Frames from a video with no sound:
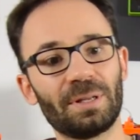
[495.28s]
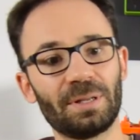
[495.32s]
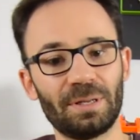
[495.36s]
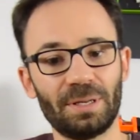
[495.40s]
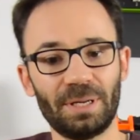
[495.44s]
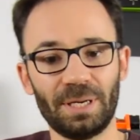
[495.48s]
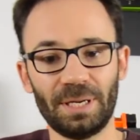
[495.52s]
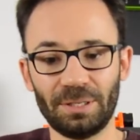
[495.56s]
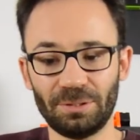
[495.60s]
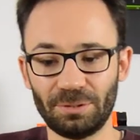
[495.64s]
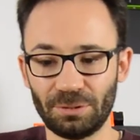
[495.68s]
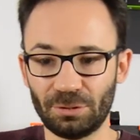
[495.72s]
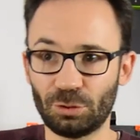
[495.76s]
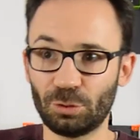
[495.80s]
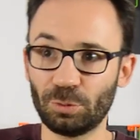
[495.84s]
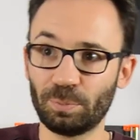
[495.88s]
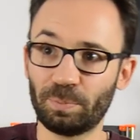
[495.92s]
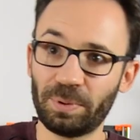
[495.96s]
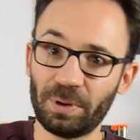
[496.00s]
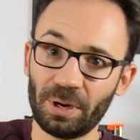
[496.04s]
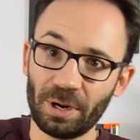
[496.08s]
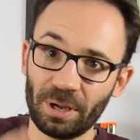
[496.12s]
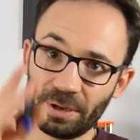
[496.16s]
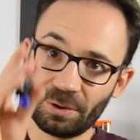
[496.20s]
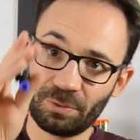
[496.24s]
and to
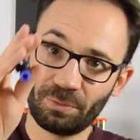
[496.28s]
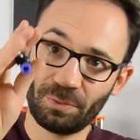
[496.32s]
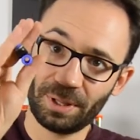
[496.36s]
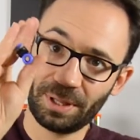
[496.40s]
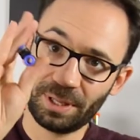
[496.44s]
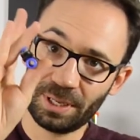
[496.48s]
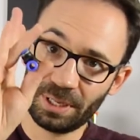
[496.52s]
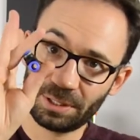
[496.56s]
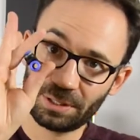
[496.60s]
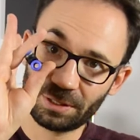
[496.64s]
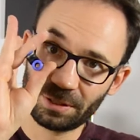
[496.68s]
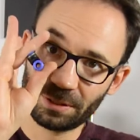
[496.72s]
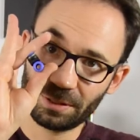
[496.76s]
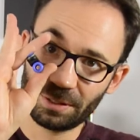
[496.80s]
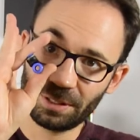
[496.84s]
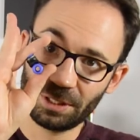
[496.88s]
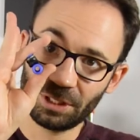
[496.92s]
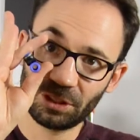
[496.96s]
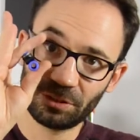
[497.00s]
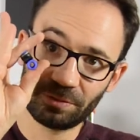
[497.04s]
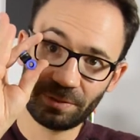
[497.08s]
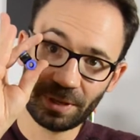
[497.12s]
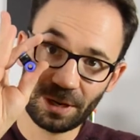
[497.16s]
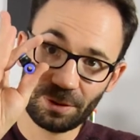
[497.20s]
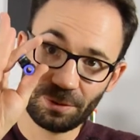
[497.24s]
plug with it,
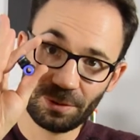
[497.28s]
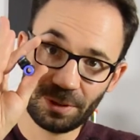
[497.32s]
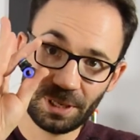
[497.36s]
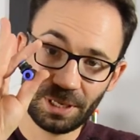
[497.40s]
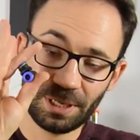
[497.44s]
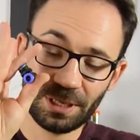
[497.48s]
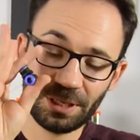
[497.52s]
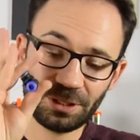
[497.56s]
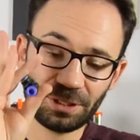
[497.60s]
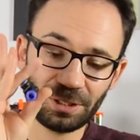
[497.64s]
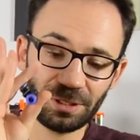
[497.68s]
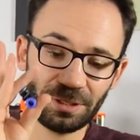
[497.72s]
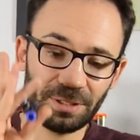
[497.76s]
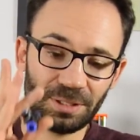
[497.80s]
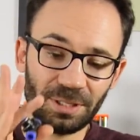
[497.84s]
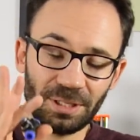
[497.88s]
it's very easy.